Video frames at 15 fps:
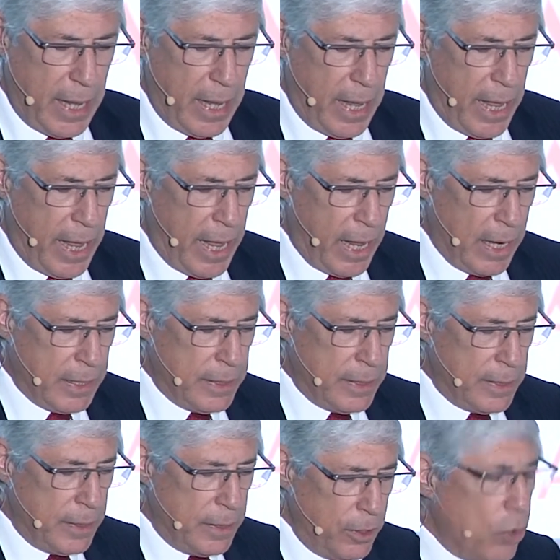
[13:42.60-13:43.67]

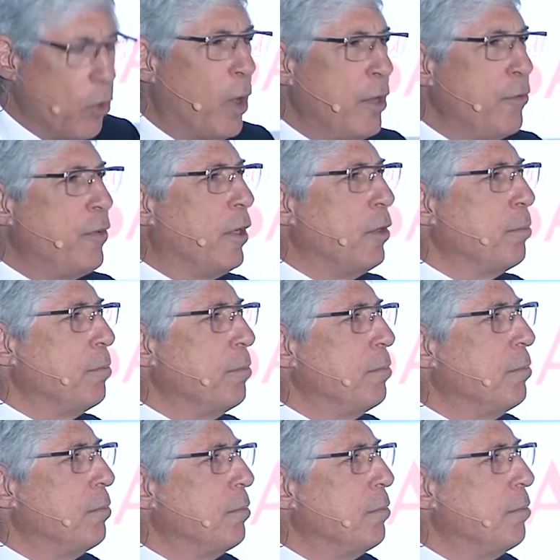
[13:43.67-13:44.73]
And, you know, I felt
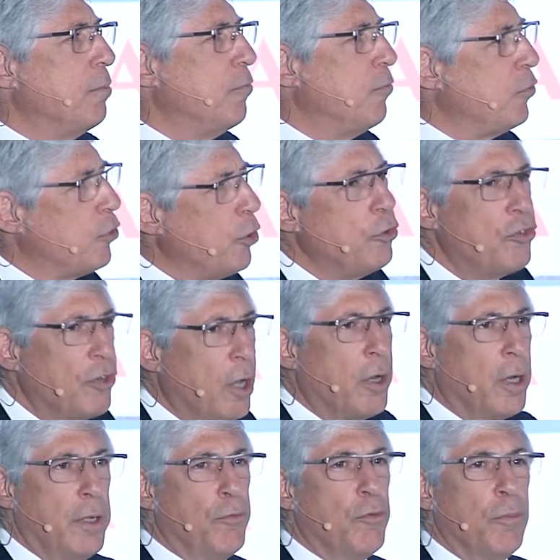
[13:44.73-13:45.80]
so
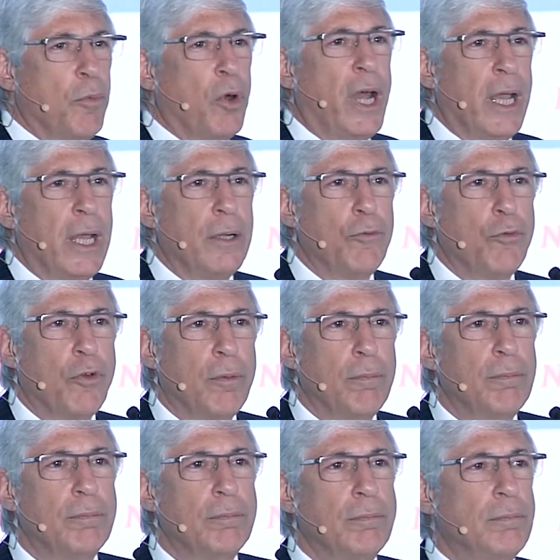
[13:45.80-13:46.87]
sorry for Brian
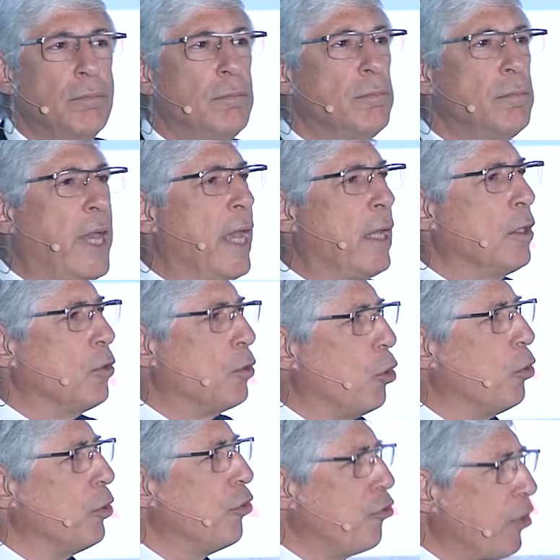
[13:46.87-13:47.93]
from Anglo
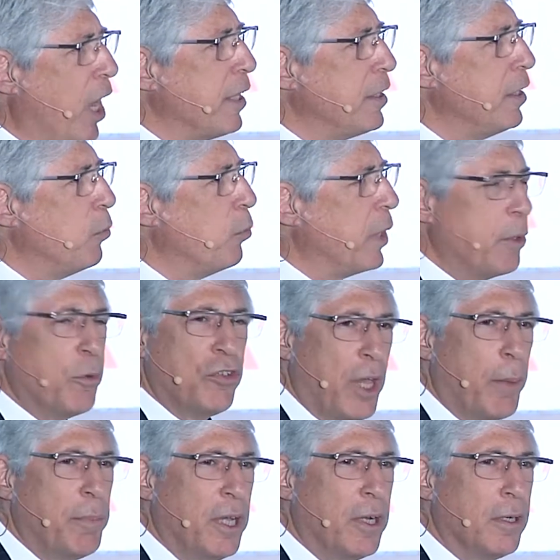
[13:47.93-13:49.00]
Gold Ashanti when he was
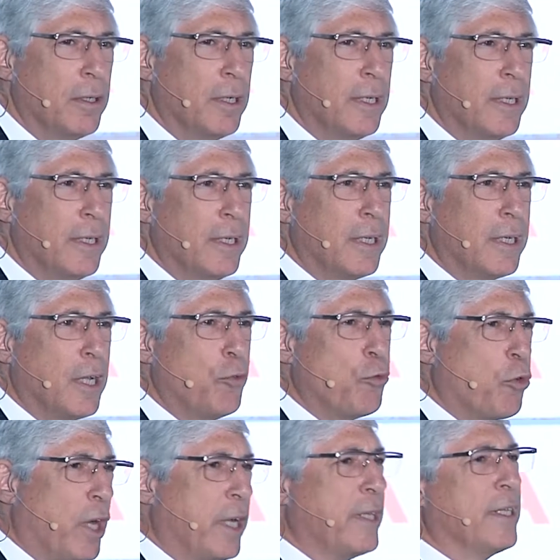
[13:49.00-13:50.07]
up here
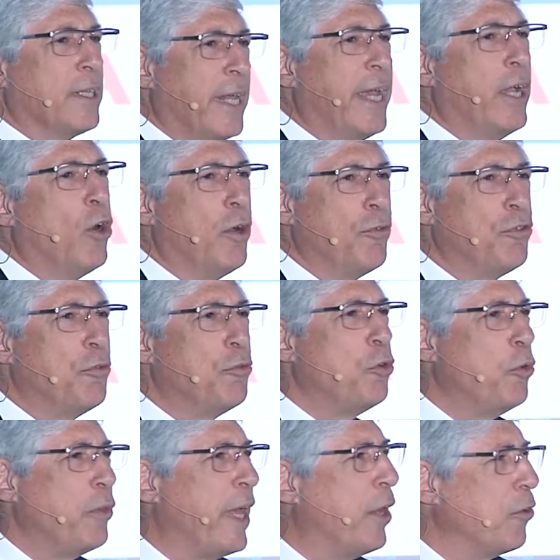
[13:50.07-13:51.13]
confronting the layoffs of
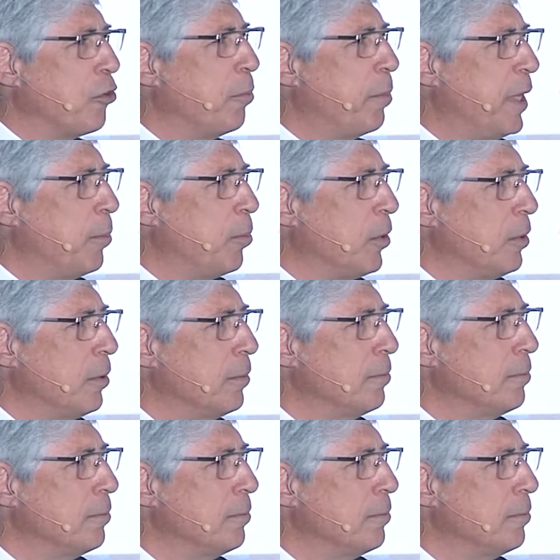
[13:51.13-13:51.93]
2,000 people.